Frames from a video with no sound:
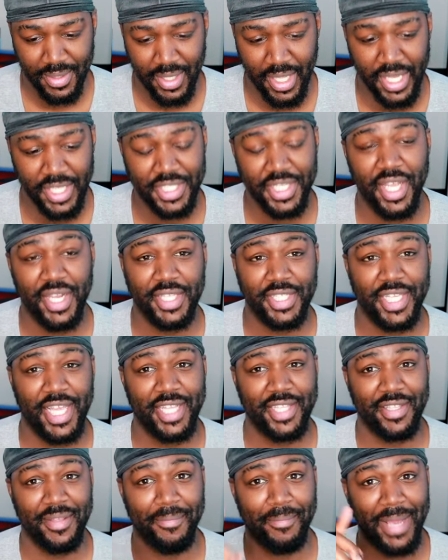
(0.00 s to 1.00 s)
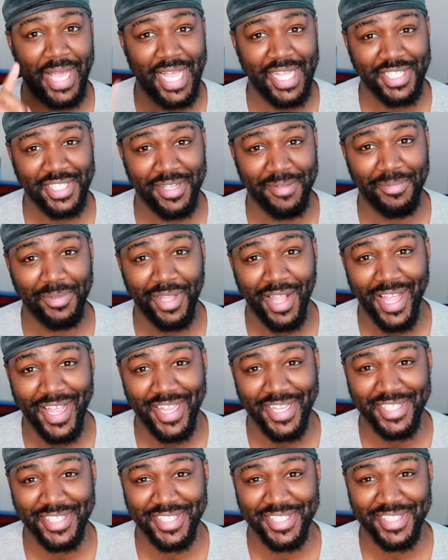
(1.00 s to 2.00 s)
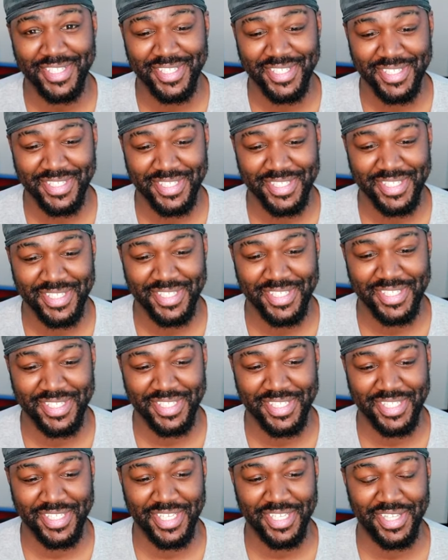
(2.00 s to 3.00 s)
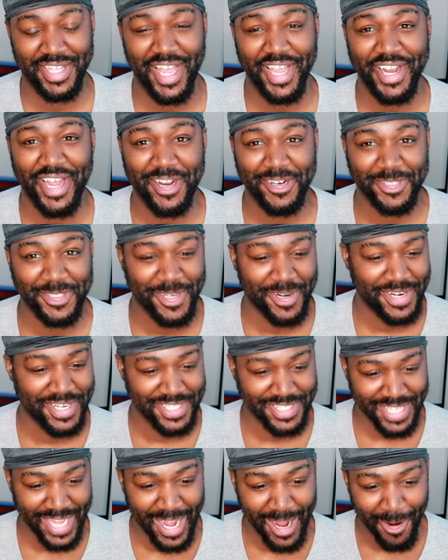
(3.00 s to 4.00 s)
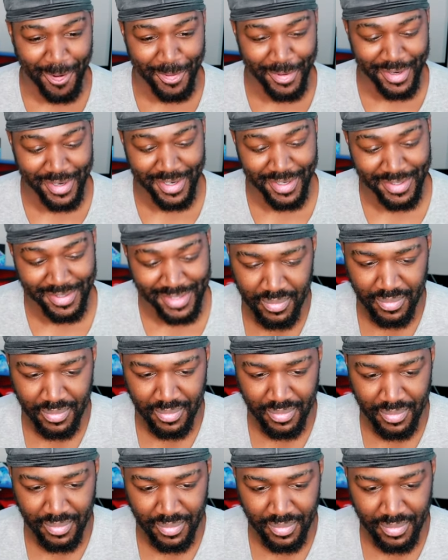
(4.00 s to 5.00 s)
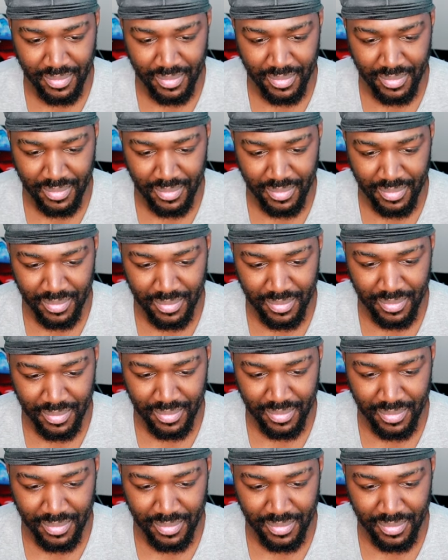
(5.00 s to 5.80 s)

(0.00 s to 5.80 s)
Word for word: And it's gonna take the Mask of Light to light our darkest hour. Takua!